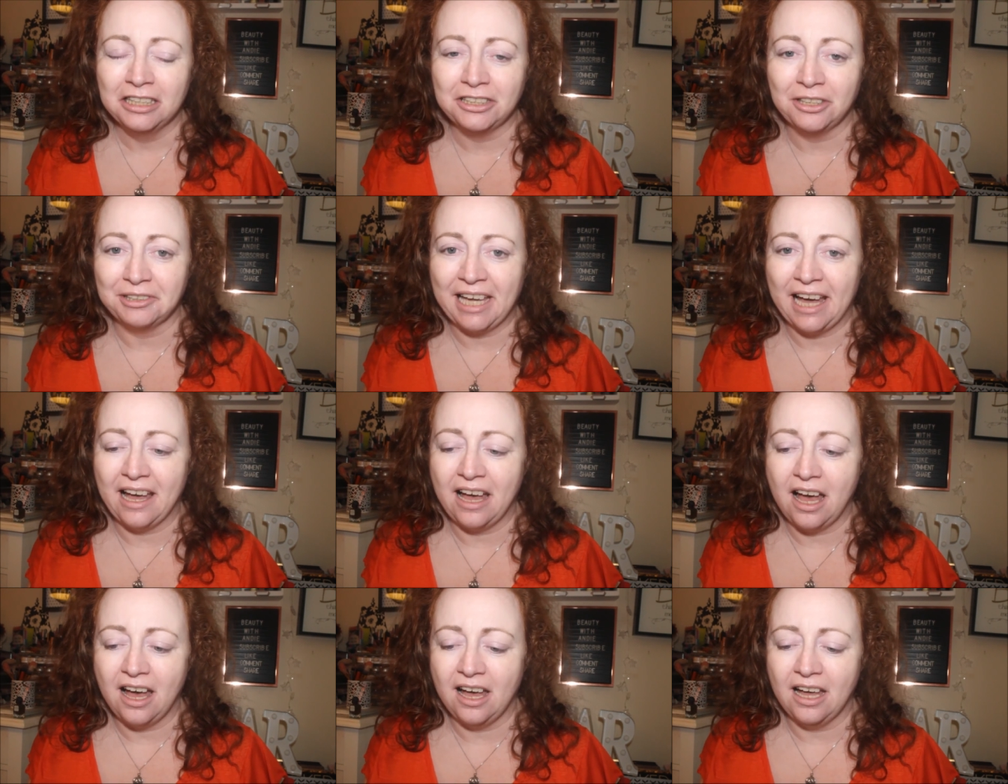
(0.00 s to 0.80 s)
so
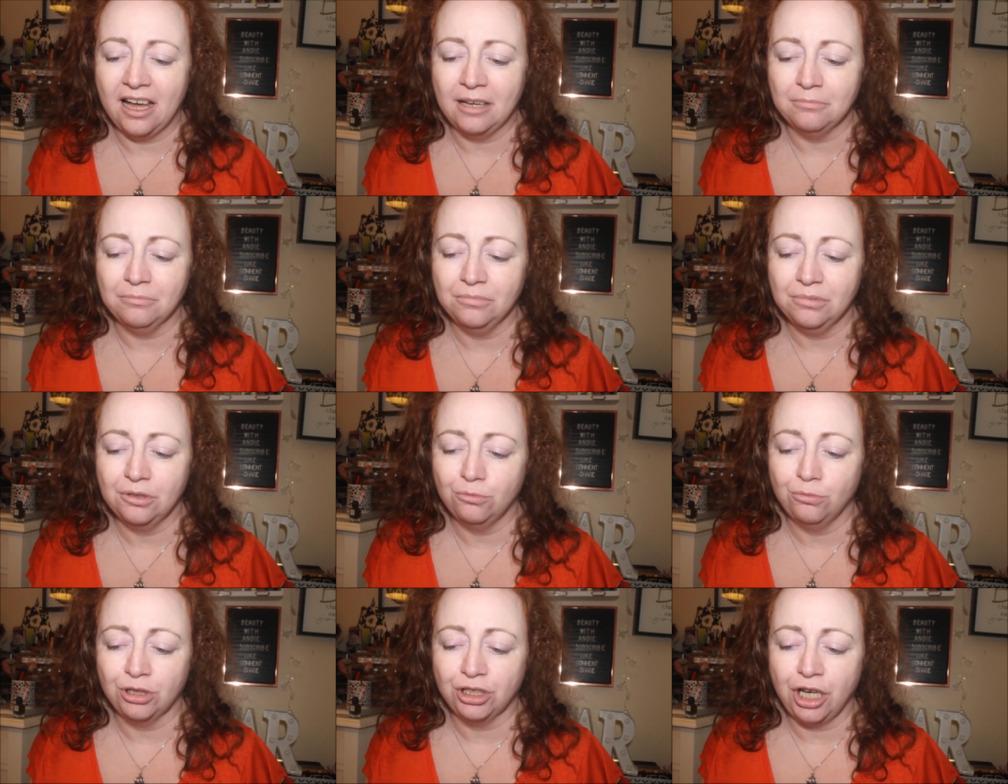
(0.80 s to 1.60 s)
yeah um
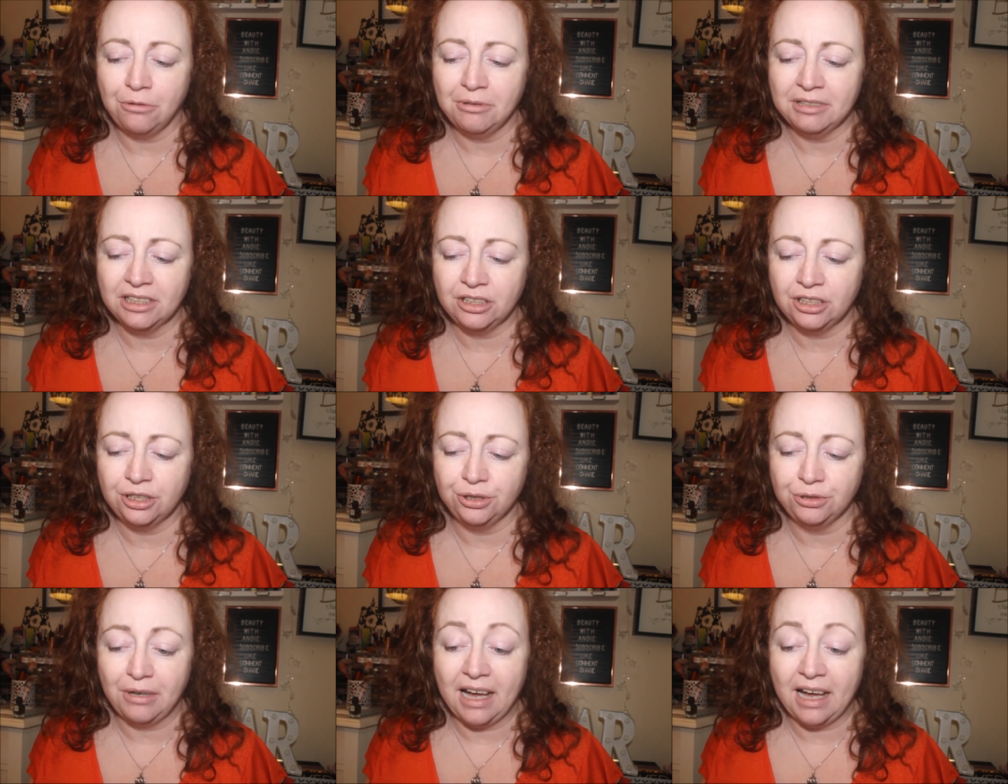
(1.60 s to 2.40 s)
we're going
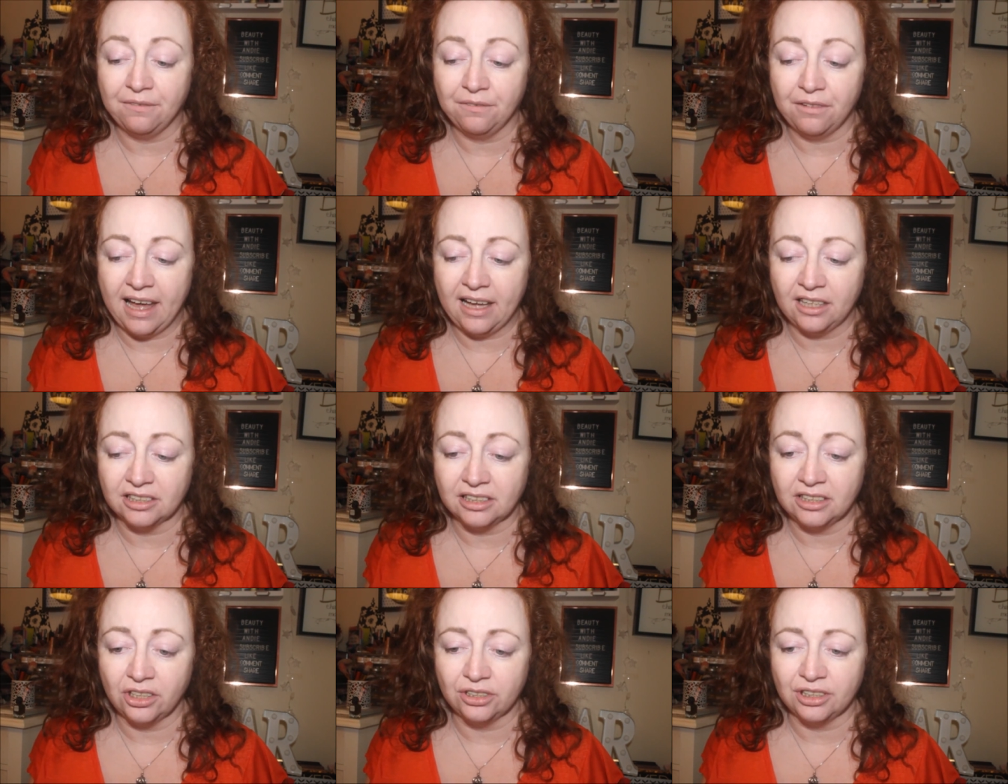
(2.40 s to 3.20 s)
to have that
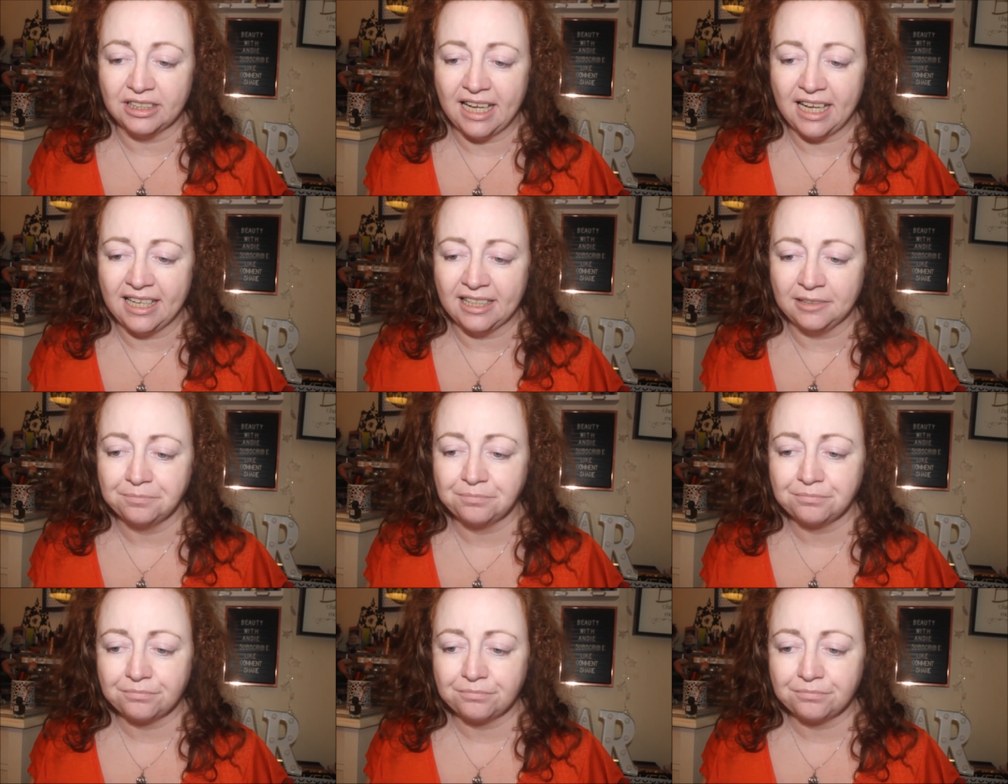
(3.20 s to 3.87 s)
on Sunday